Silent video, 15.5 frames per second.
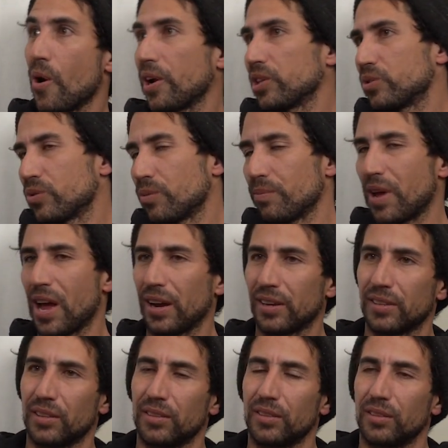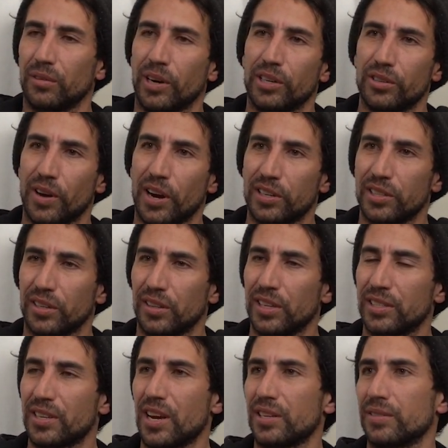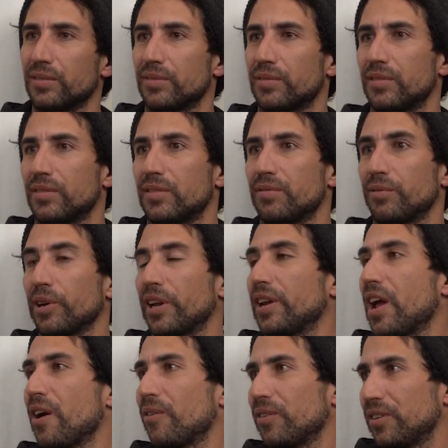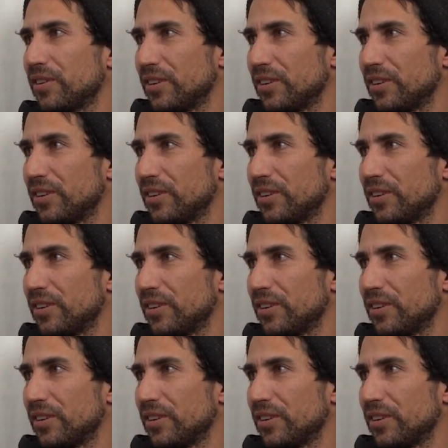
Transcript: I can swim back the right direction. This guy's freaking out,